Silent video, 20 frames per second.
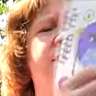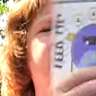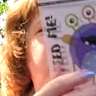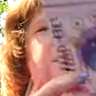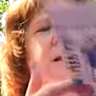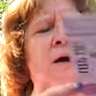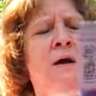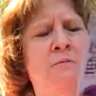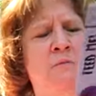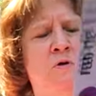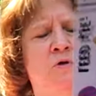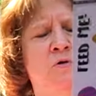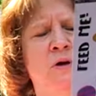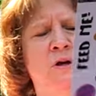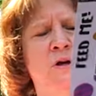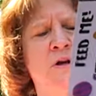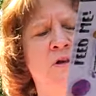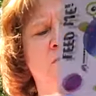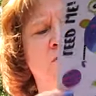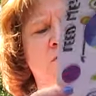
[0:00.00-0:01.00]
think I'm
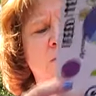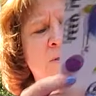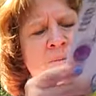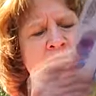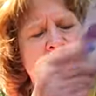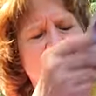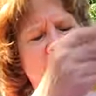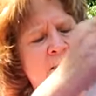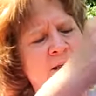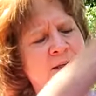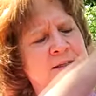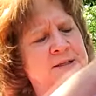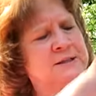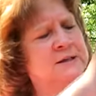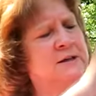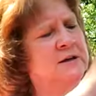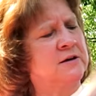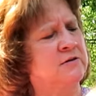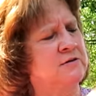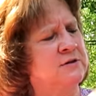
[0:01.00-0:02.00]
going to use some of these
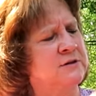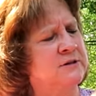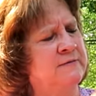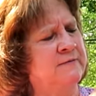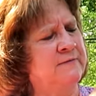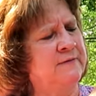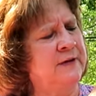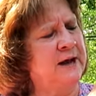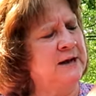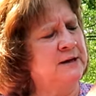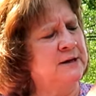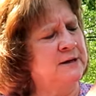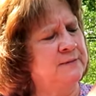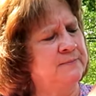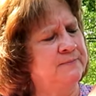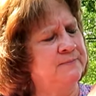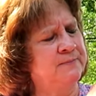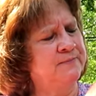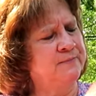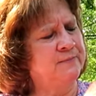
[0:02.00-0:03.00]
stickers. In fact,
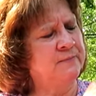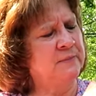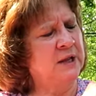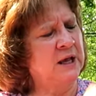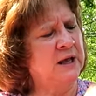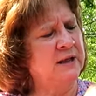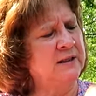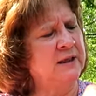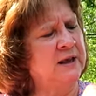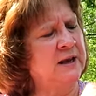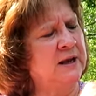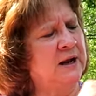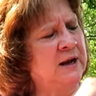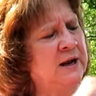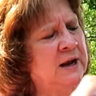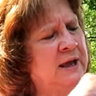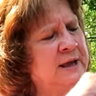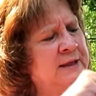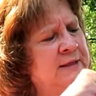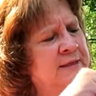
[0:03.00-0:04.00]
I think I
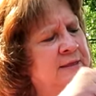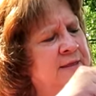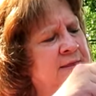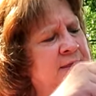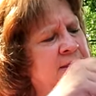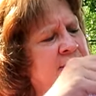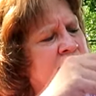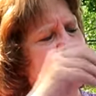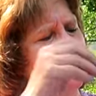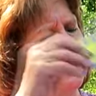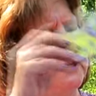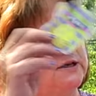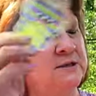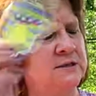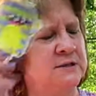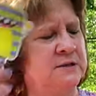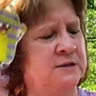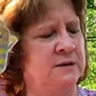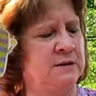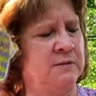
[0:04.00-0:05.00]
like
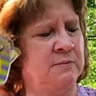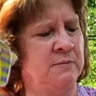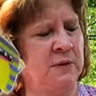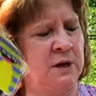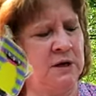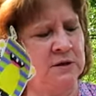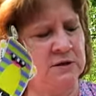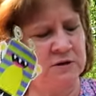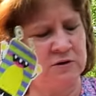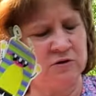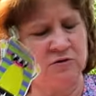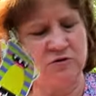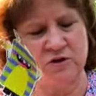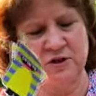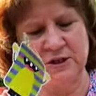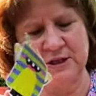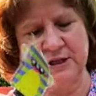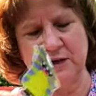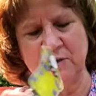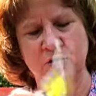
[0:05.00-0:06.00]
this monster
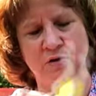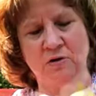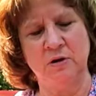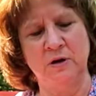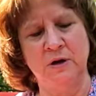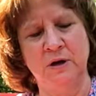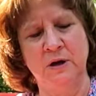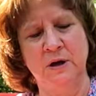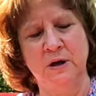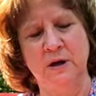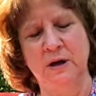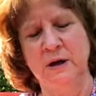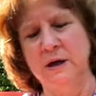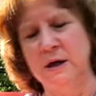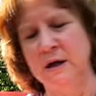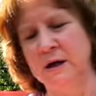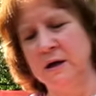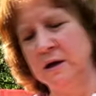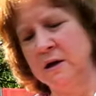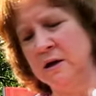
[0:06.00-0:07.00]
sticker.
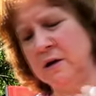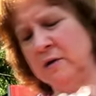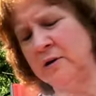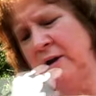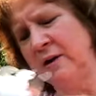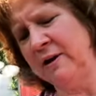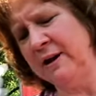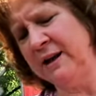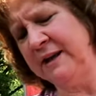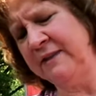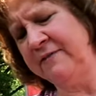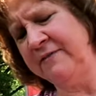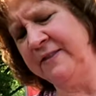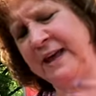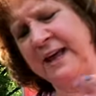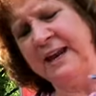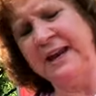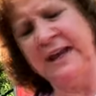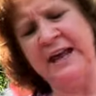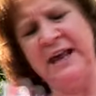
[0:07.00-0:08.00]
You know I left
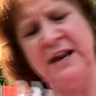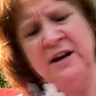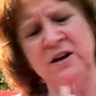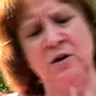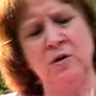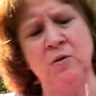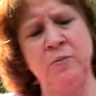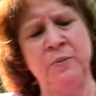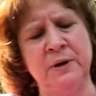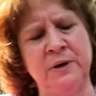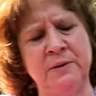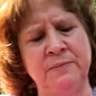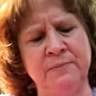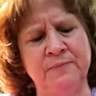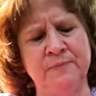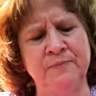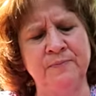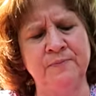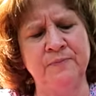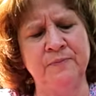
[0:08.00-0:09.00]
that end open?
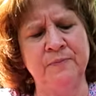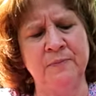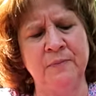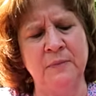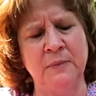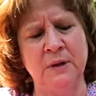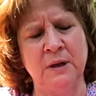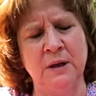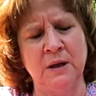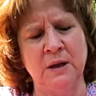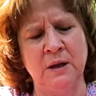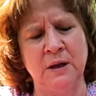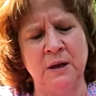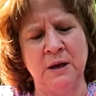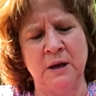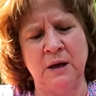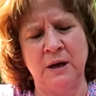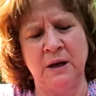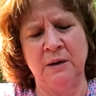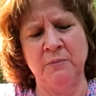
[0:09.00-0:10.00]

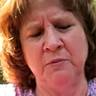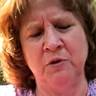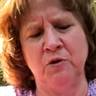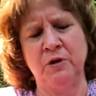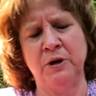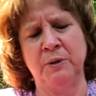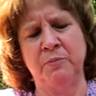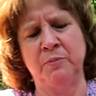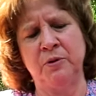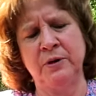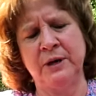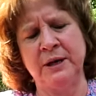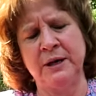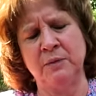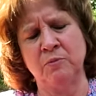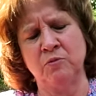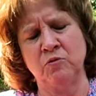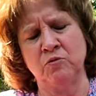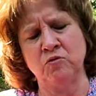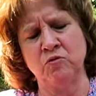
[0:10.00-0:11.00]
I'm going to put
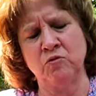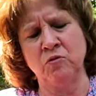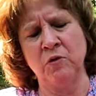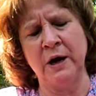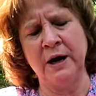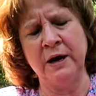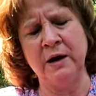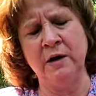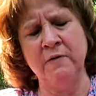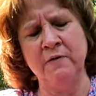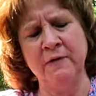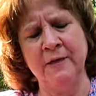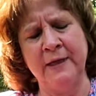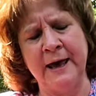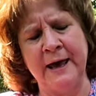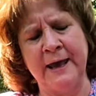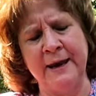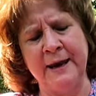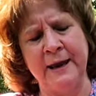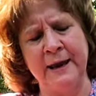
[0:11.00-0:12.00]
him right over
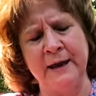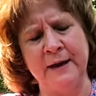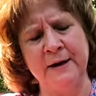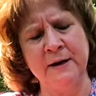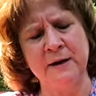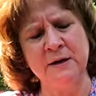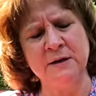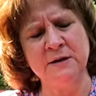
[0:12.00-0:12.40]
that end.